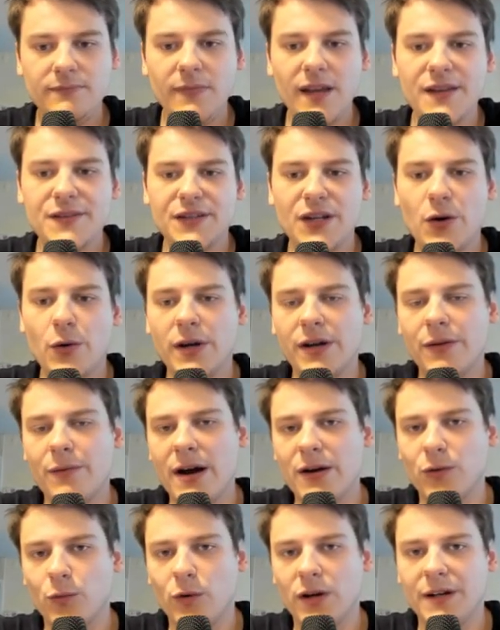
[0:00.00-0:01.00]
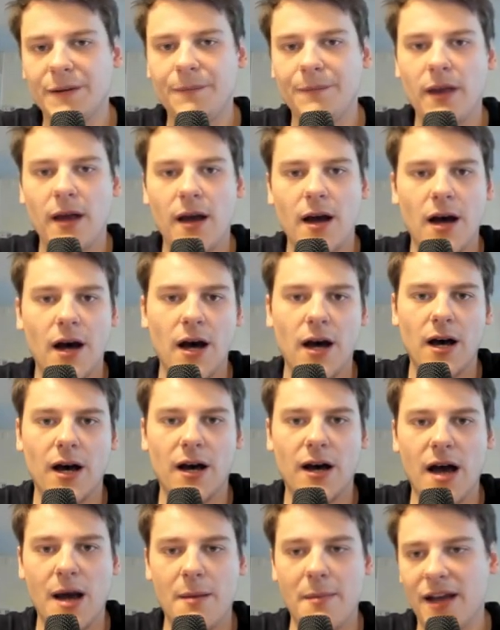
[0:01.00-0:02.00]
So in round one,
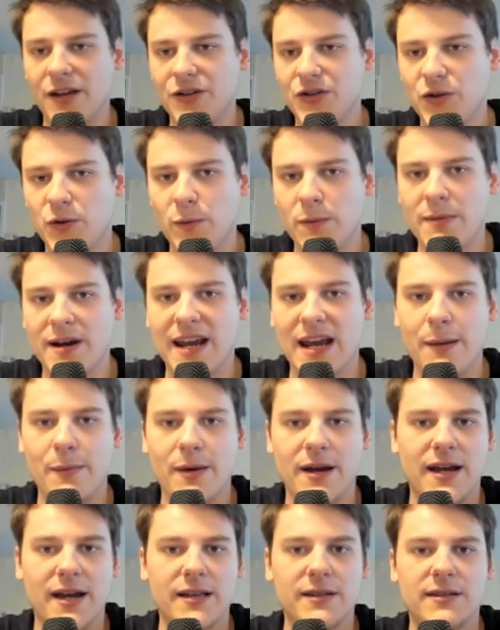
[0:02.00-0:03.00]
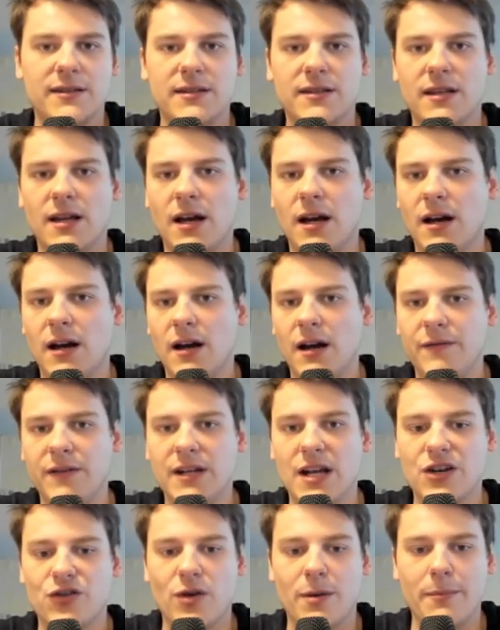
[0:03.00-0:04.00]
uh, I managed to win my game against uh,
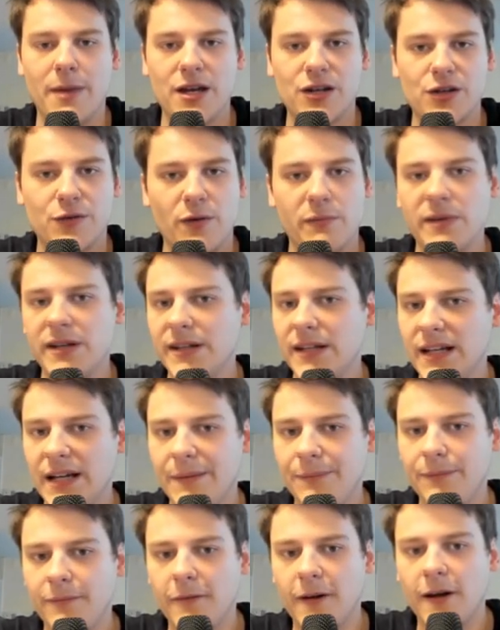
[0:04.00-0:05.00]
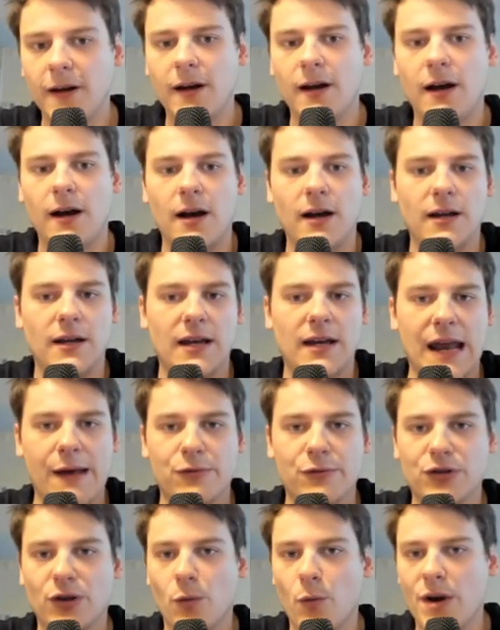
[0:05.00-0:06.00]
Aminash Rambesh from India, and I
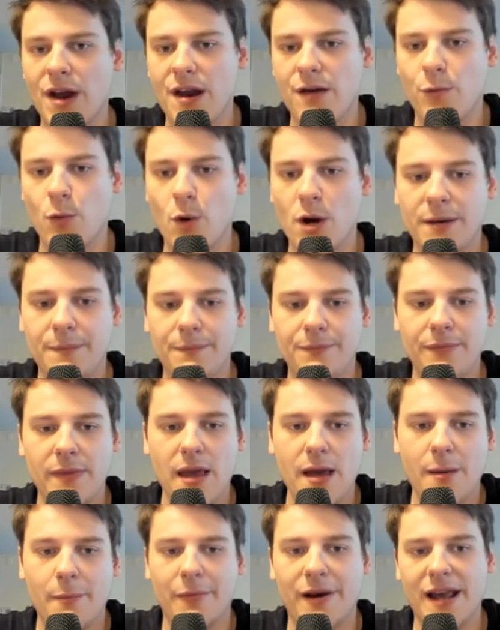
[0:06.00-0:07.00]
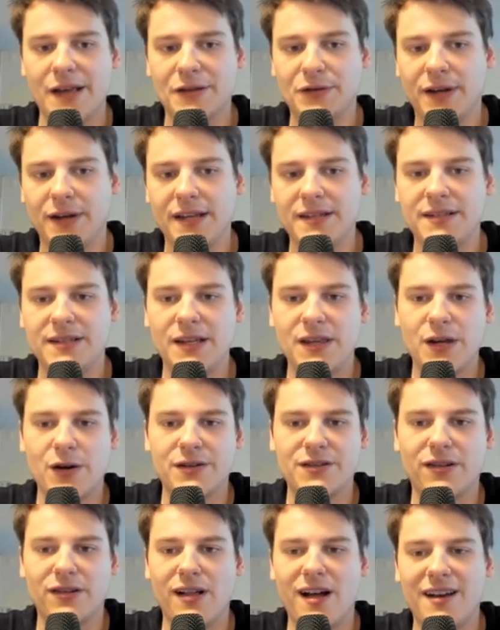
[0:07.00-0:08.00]
was on one out of one. But as you can see,
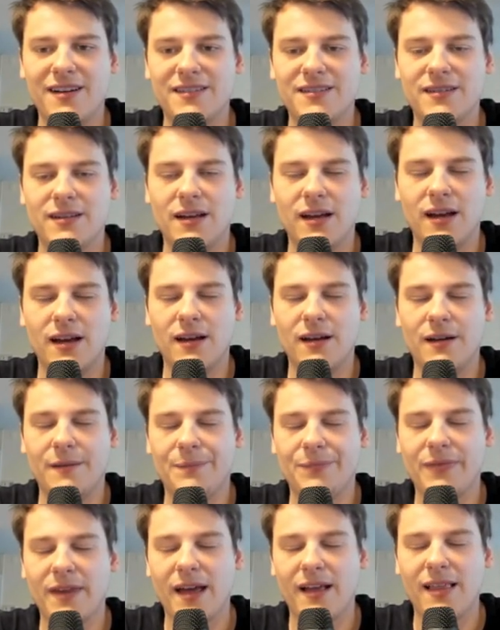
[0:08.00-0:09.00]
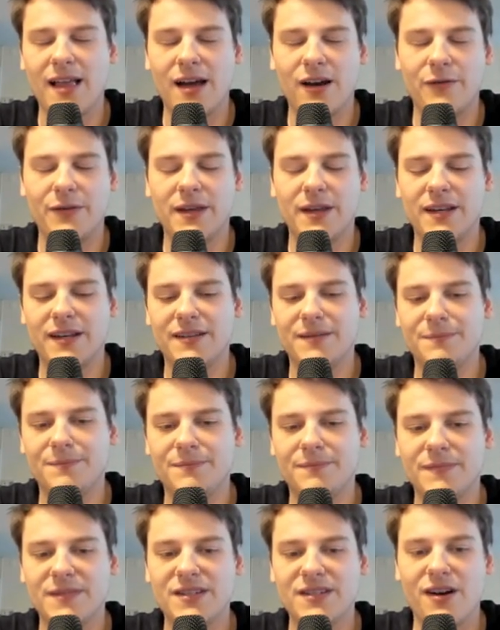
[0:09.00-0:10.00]
there's a lot is um, a lot of the
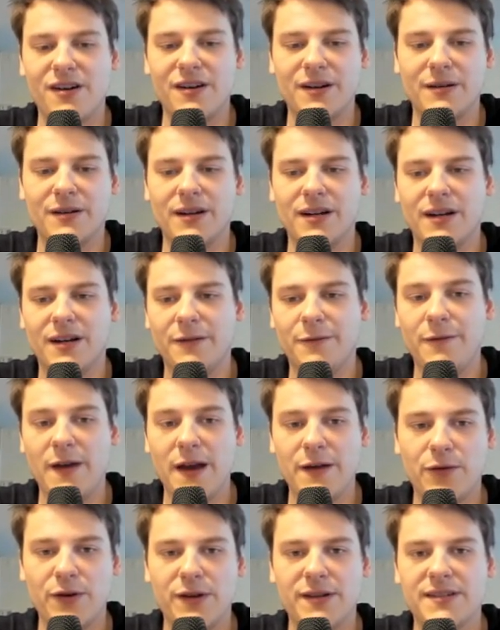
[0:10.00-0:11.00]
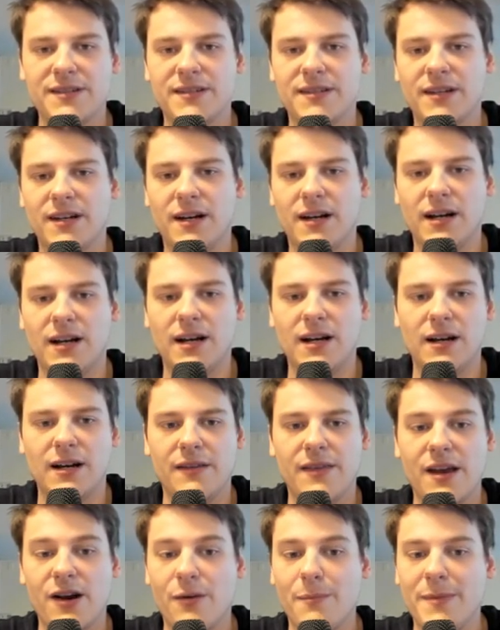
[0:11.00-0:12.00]
starting uh, favorites uh,
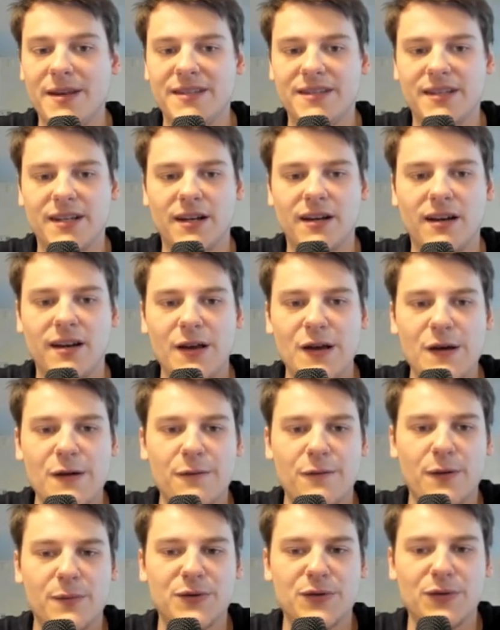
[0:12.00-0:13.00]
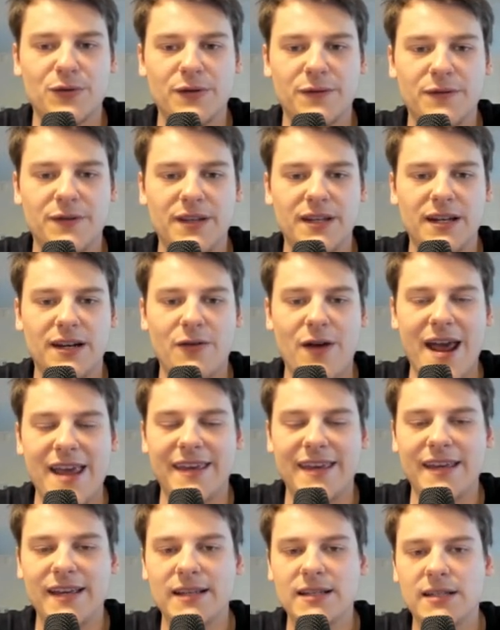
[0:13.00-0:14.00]
that are missing from sort of the uh,
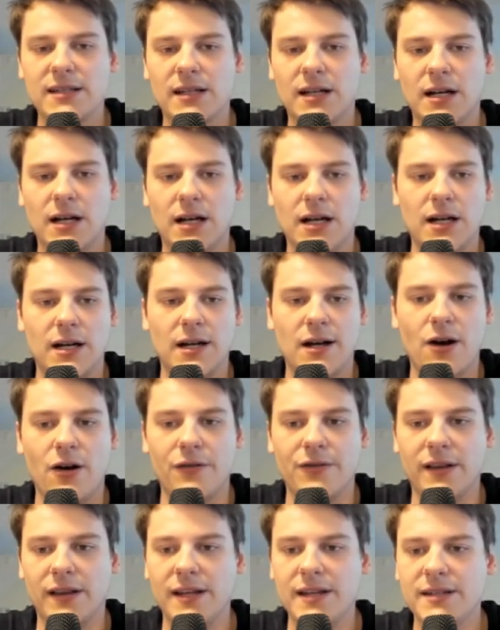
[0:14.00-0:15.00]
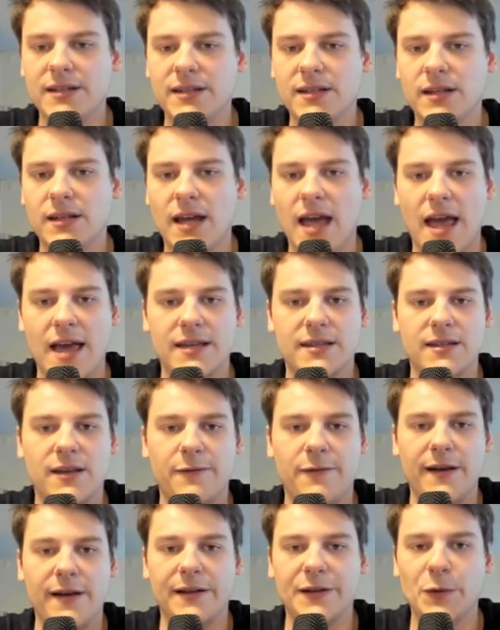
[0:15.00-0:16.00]
rankings uh, on the list as they
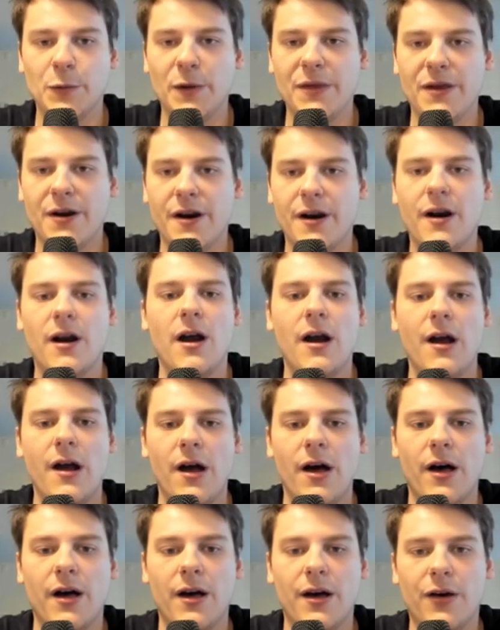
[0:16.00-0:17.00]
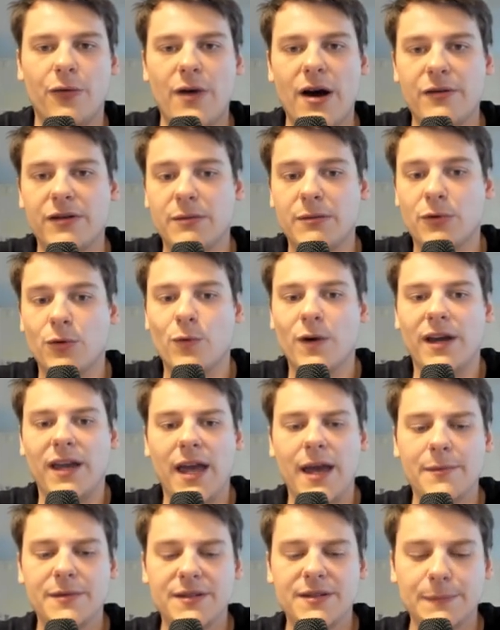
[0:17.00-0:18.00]
failed to win their uh, round number one
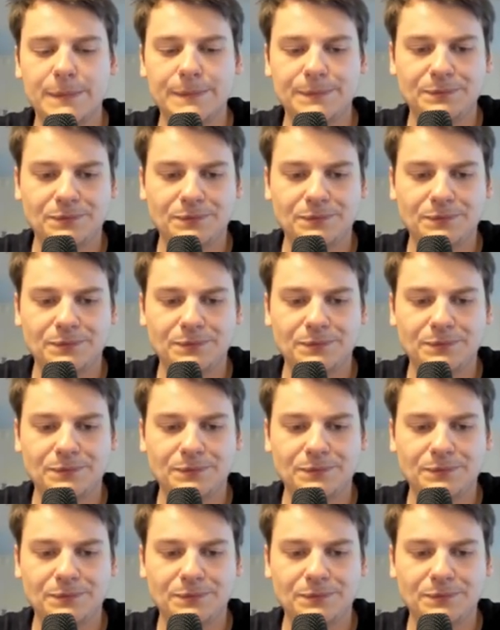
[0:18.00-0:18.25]
games.